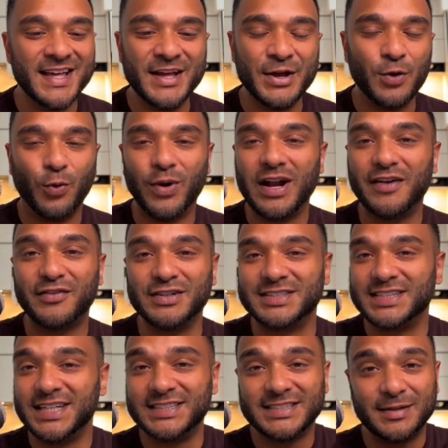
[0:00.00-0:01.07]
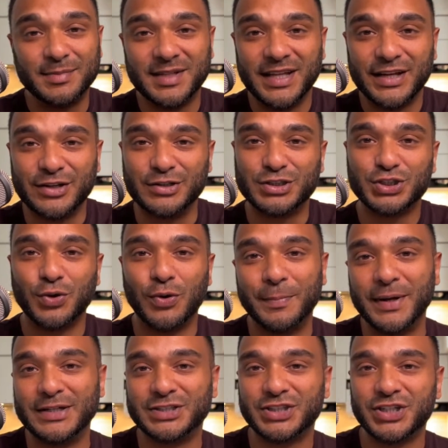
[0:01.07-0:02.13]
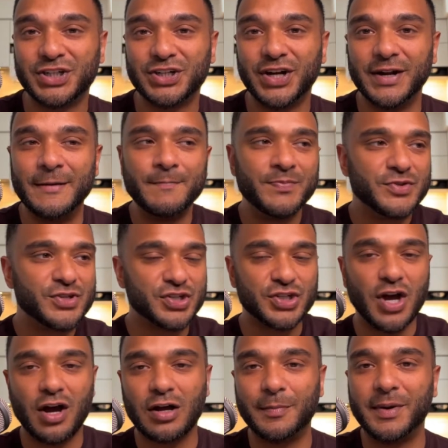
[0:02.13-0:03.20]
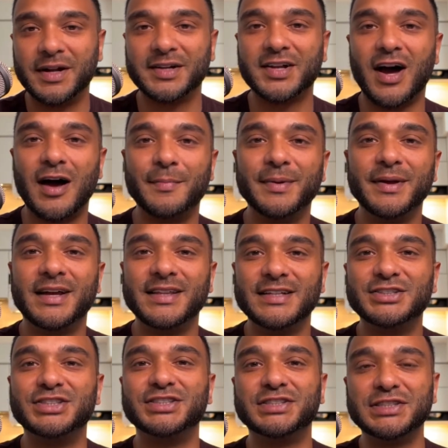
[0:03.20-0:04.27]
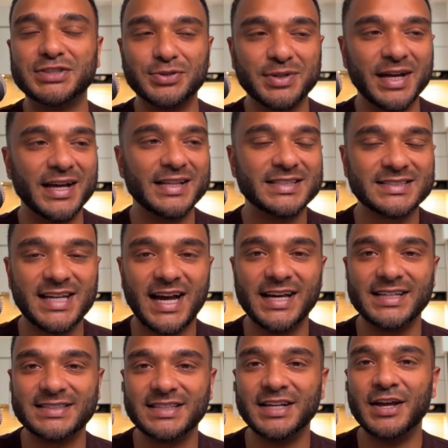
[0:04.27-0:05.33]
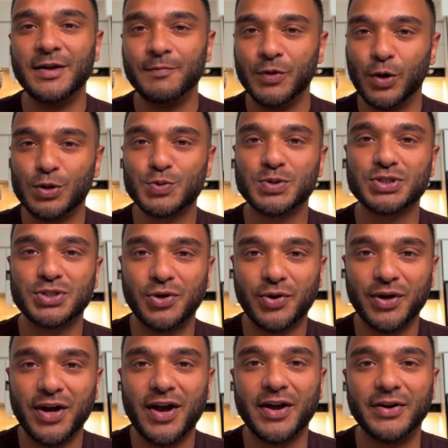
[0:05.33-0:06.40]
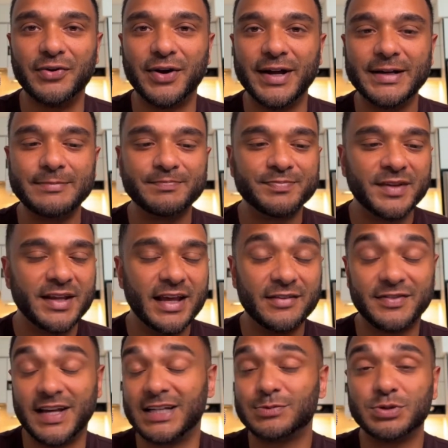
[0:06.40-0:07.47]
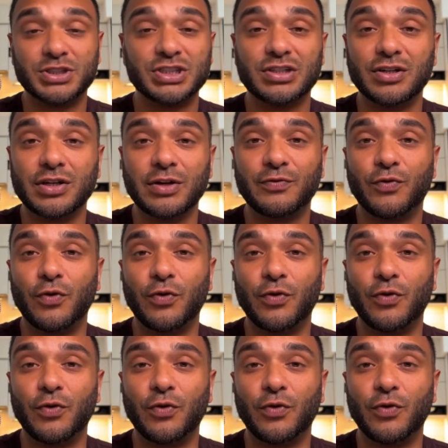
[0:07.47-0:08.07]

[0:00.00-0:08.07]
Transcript: whatever, say something or show a picture and just talk about a topic. And then she sees, okay, this guy knows what's going on, right? If that's what she's looking for.